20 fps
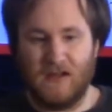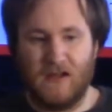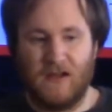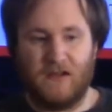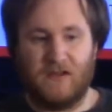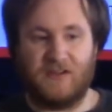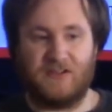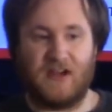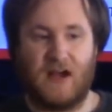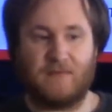
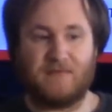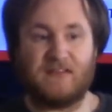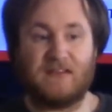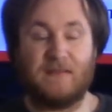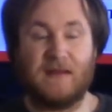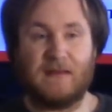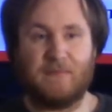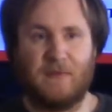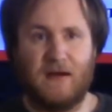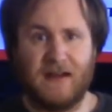Their job is to
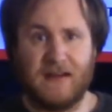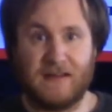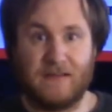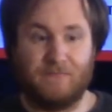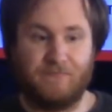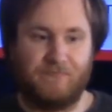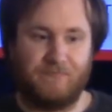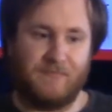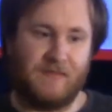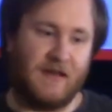make money.
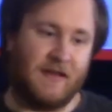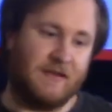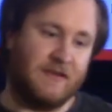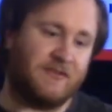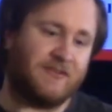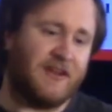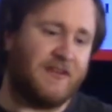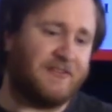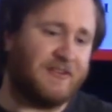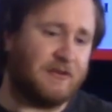And
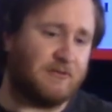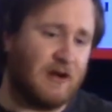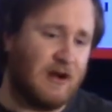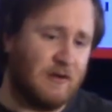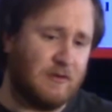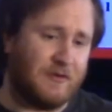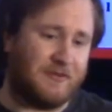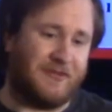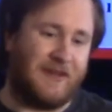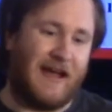there's nothing
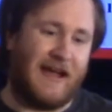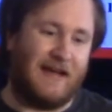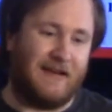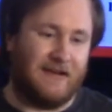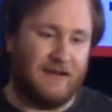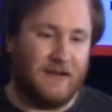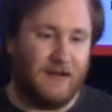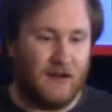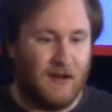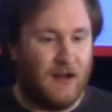wrong with that.
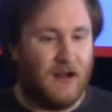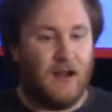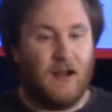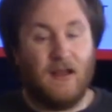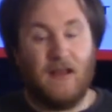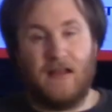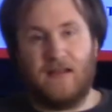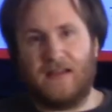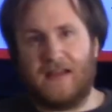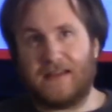
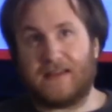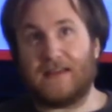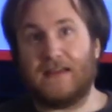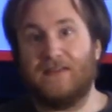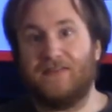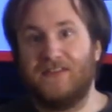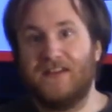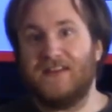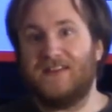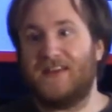
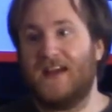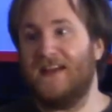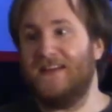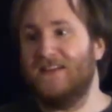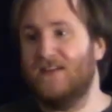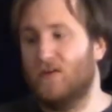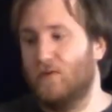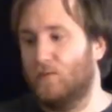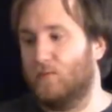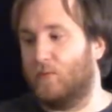If
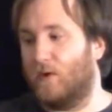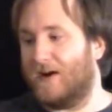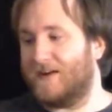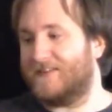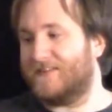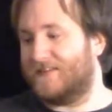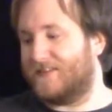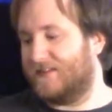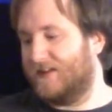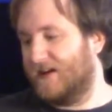Nintendo
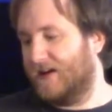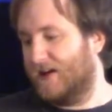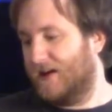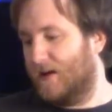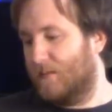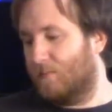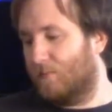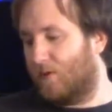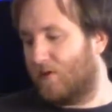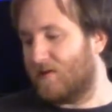wants
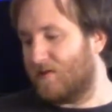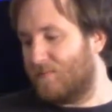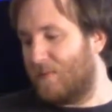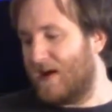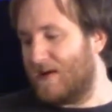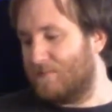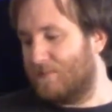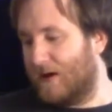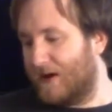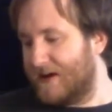more of
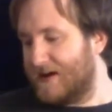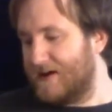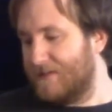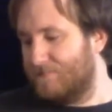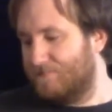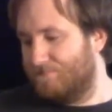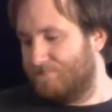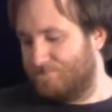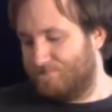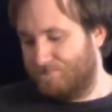my money,
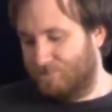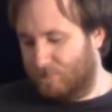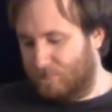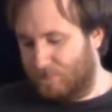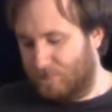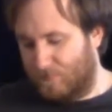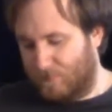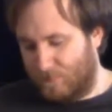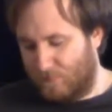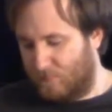
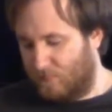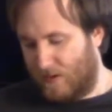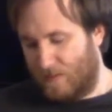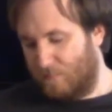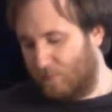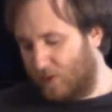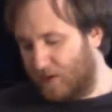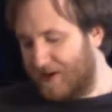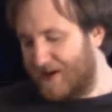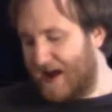I'm
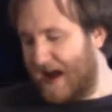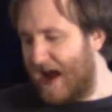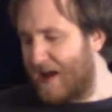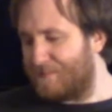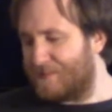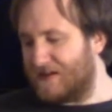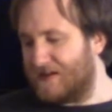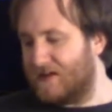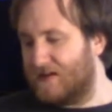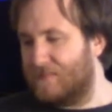more than
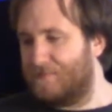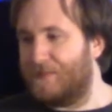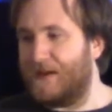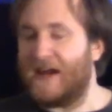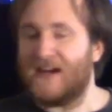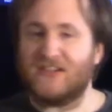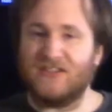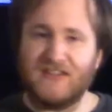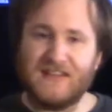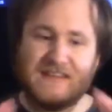happy. But
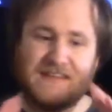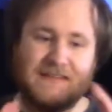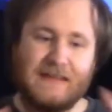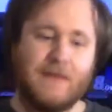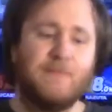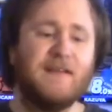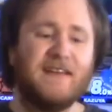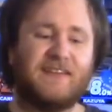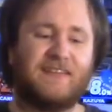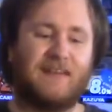actually
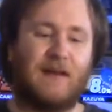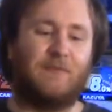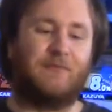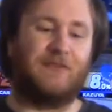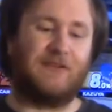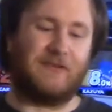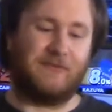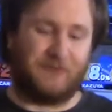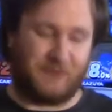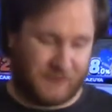give me
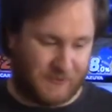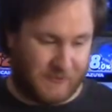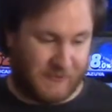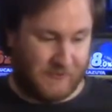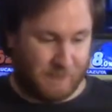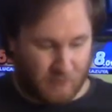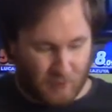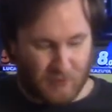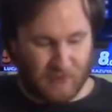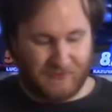something for
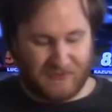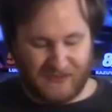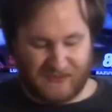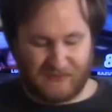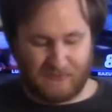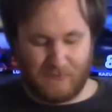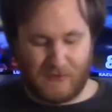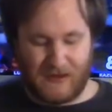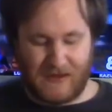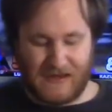more of
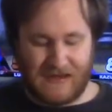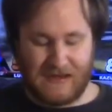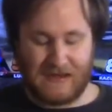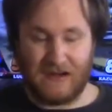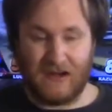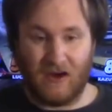this money,